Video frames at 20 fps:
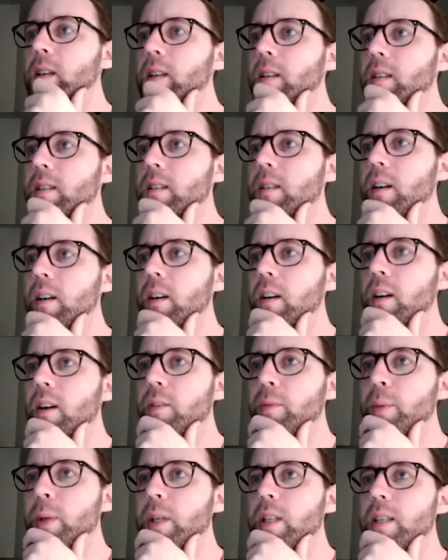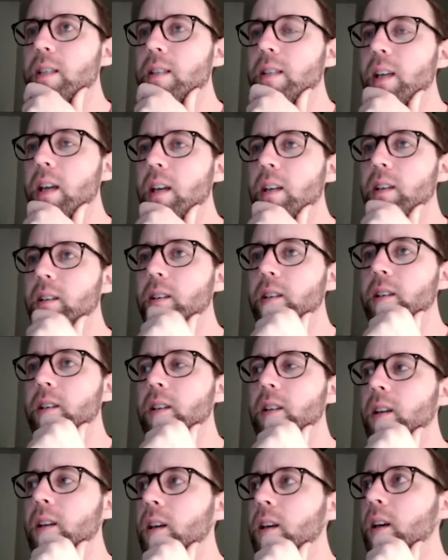Started off pretty standard.
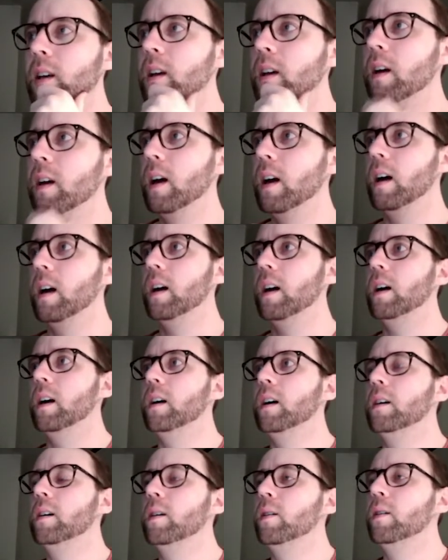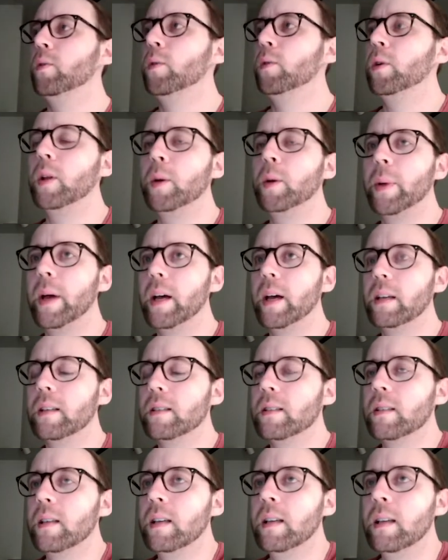Ruy
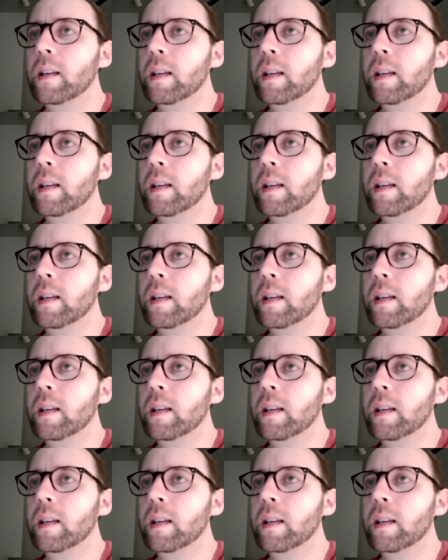Lopez.